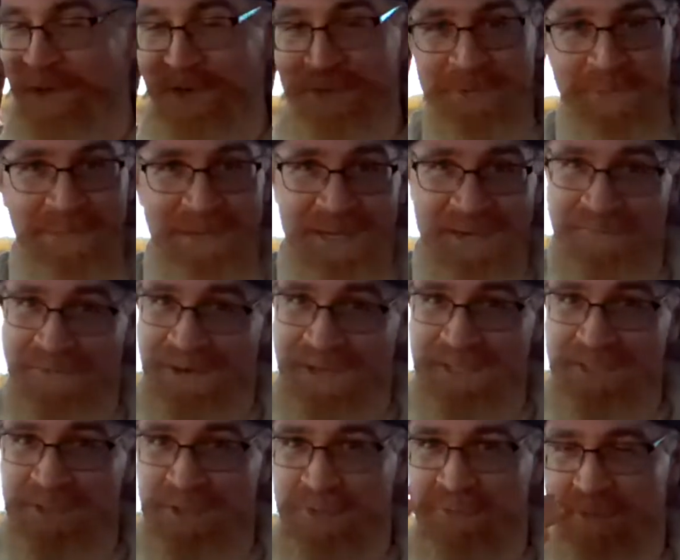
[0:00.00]
I should get my
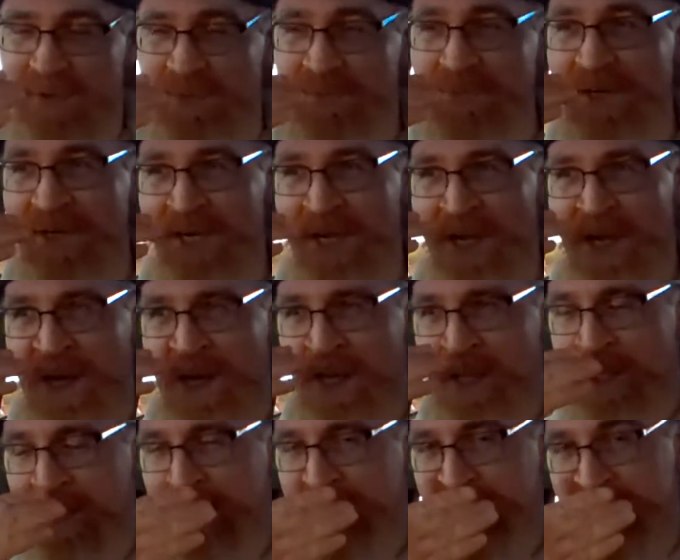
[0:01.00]
history from.
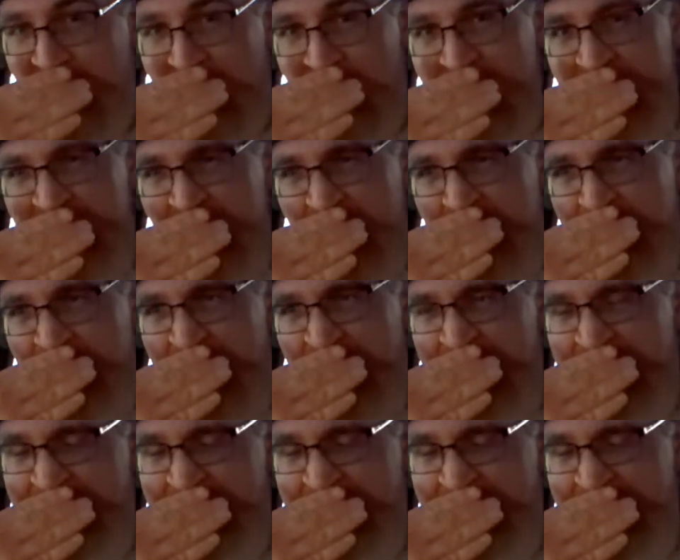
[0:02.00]
So excuse me.